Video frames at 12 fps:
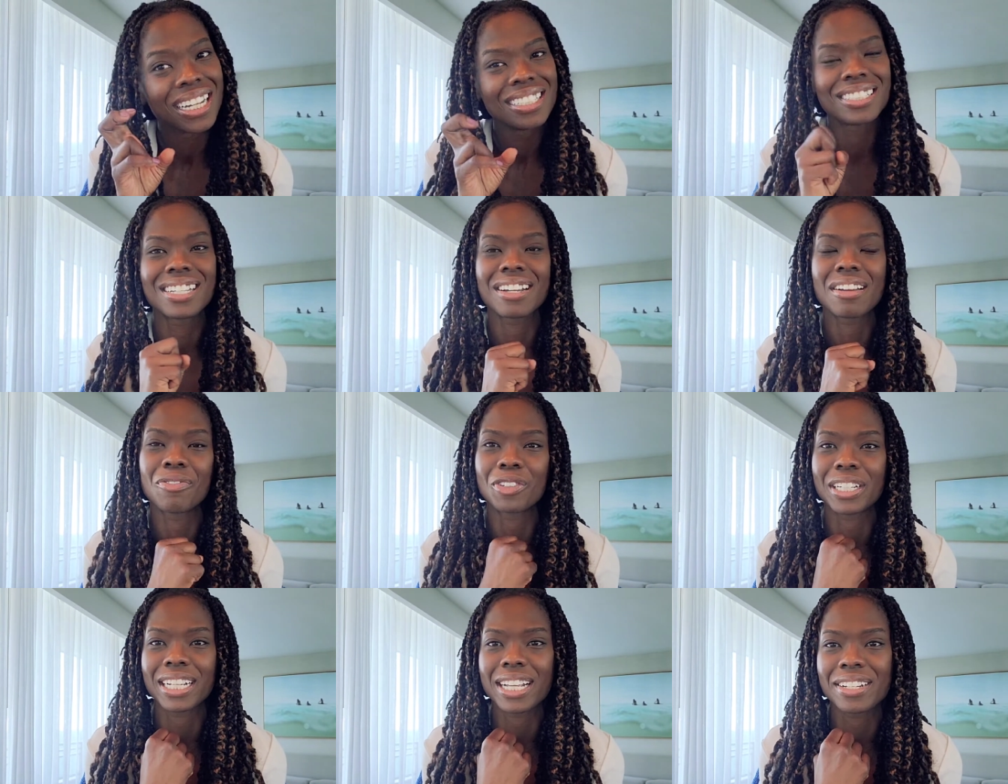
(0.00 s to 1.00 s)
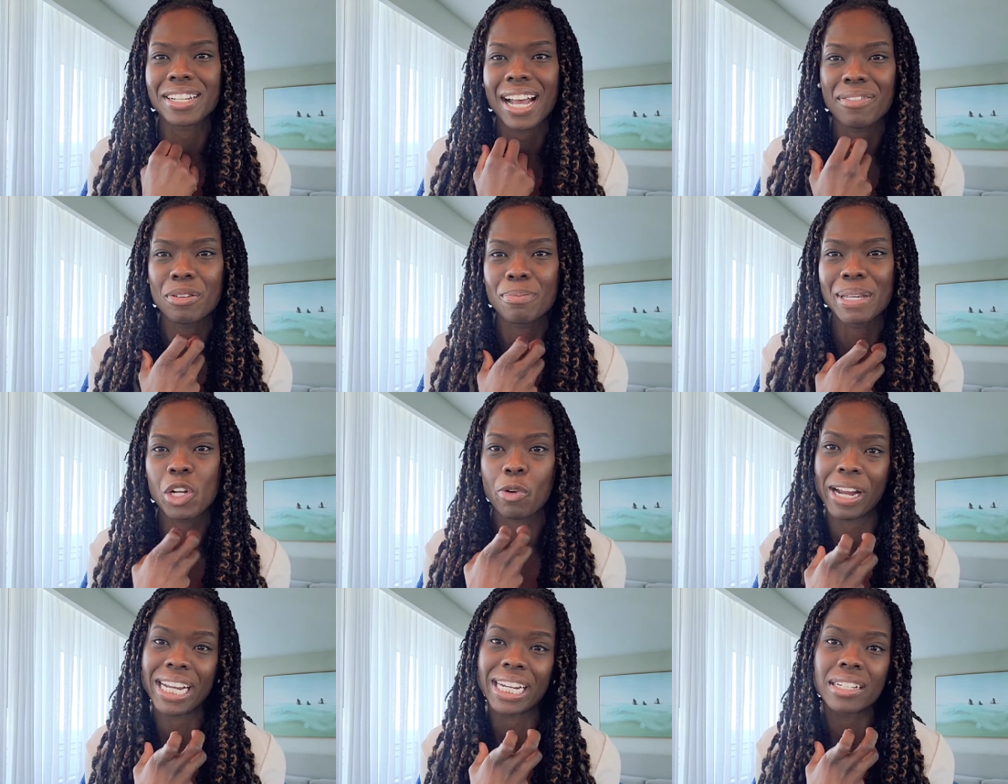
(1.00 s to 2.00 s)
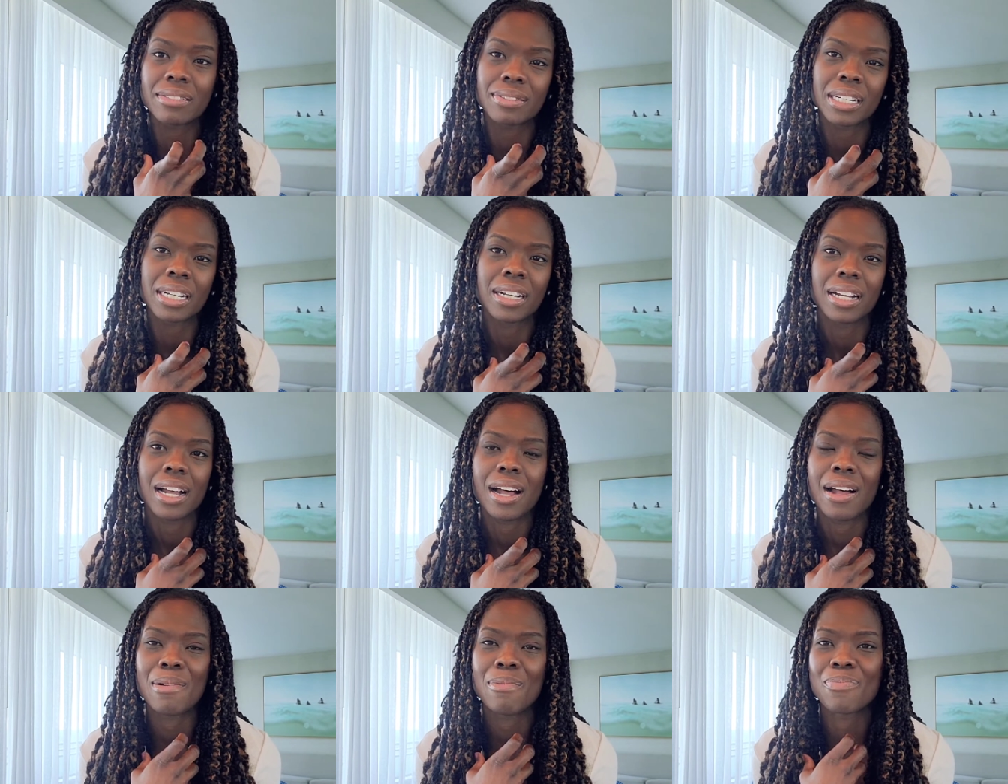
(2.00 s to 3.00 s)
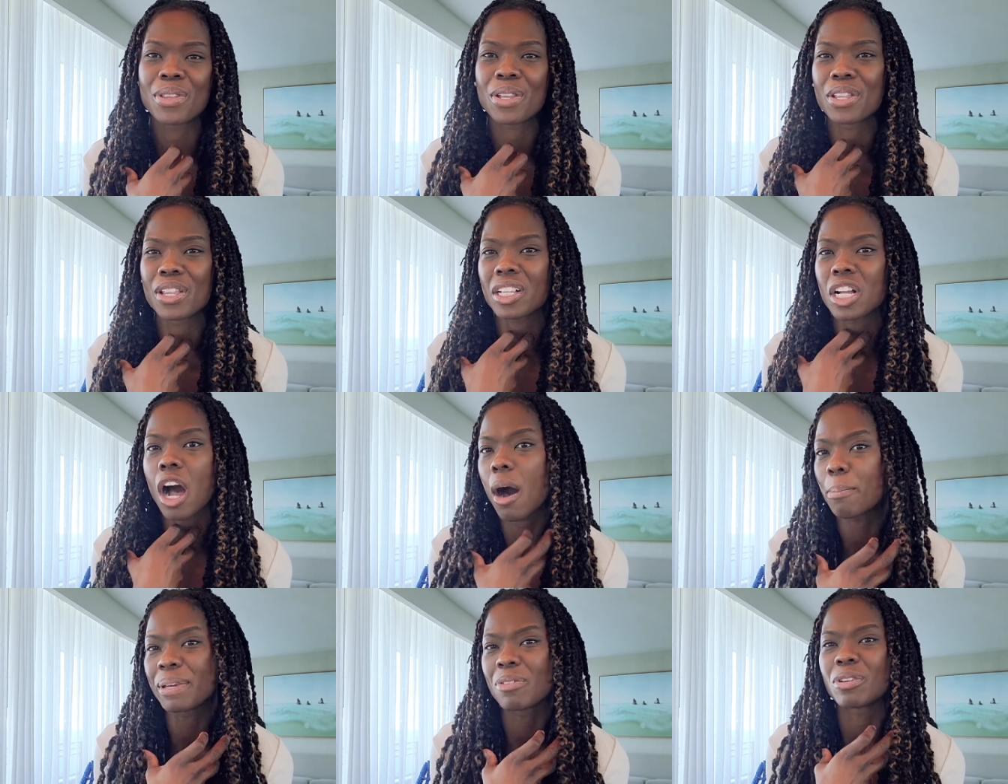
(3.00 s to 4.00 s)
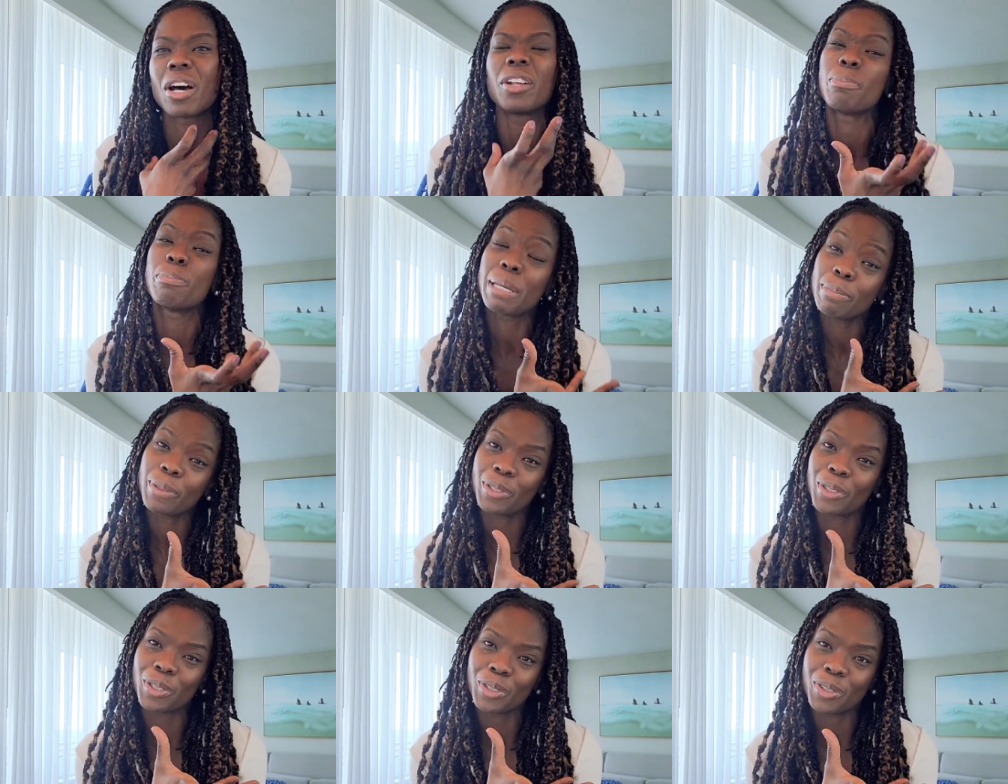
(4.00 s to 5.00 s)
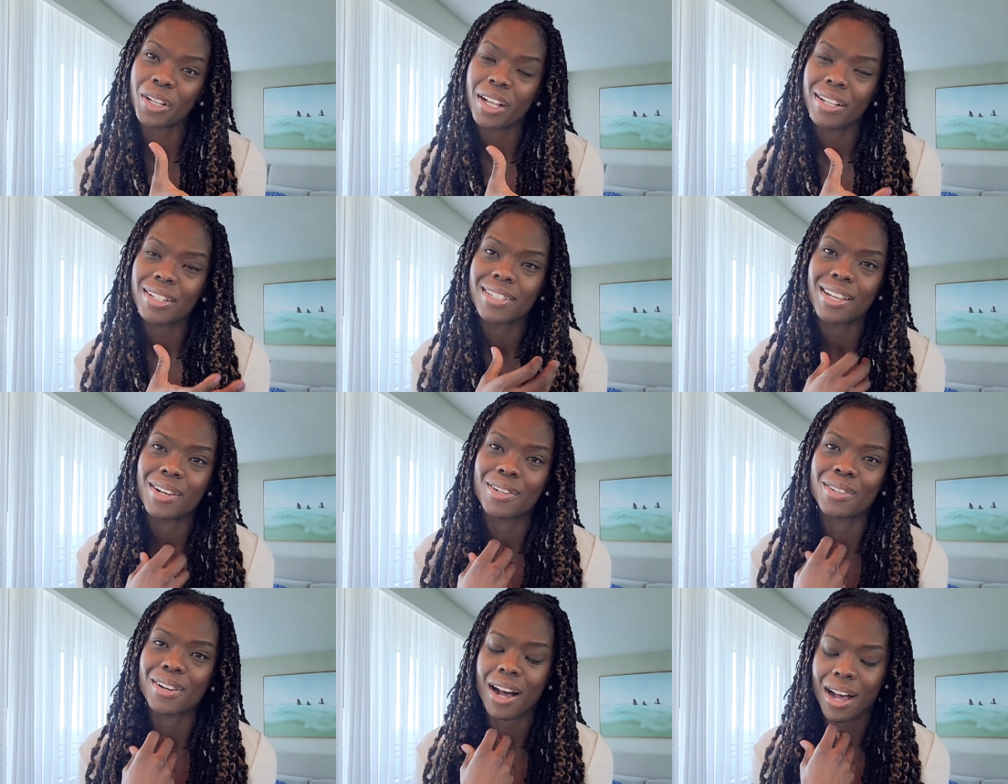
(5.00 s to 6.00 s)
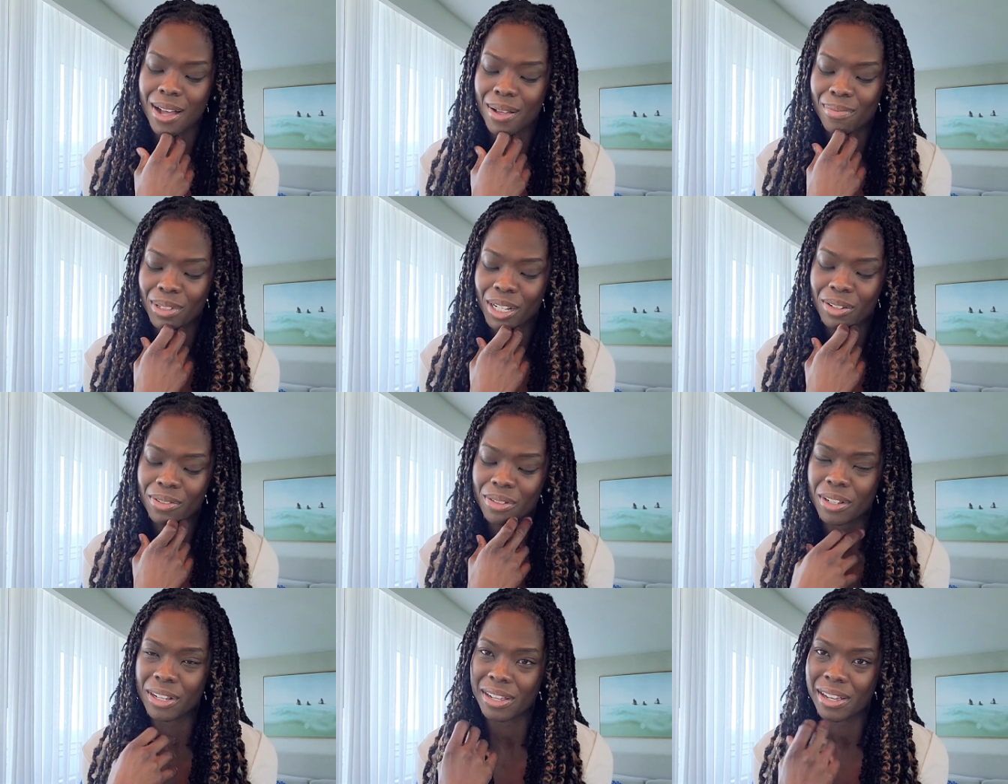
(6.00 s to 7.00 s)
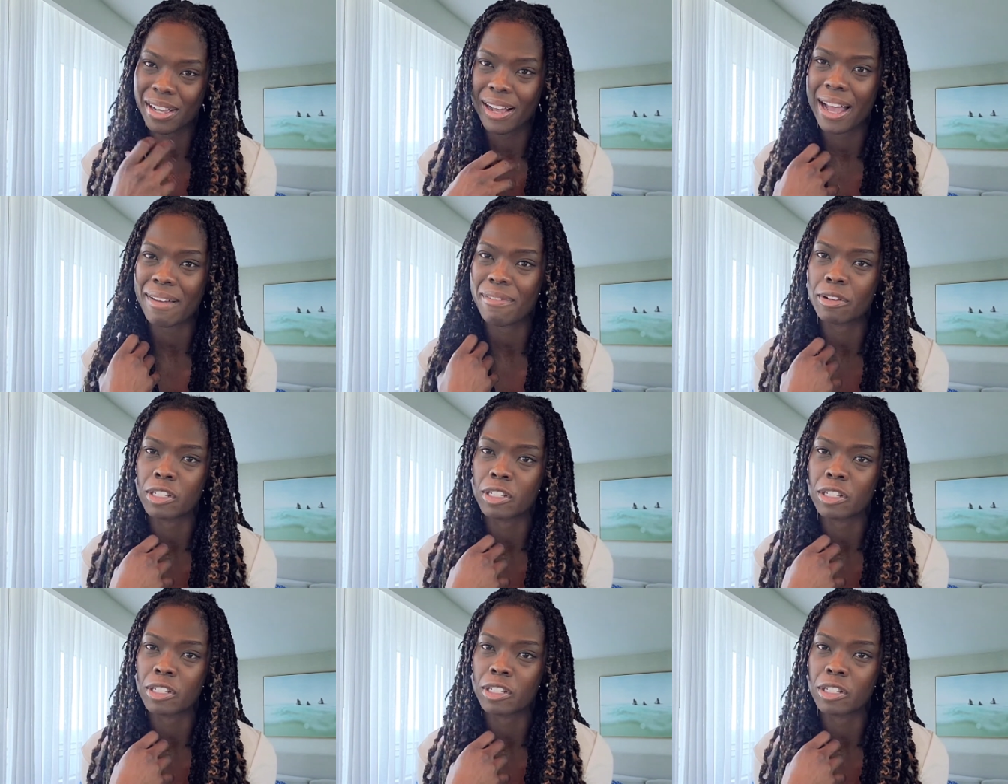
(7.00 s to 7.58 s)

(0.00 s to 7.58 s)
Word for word: just take a photo like that. You have to be creative and um, not copy what other people do. So, um, you know, have an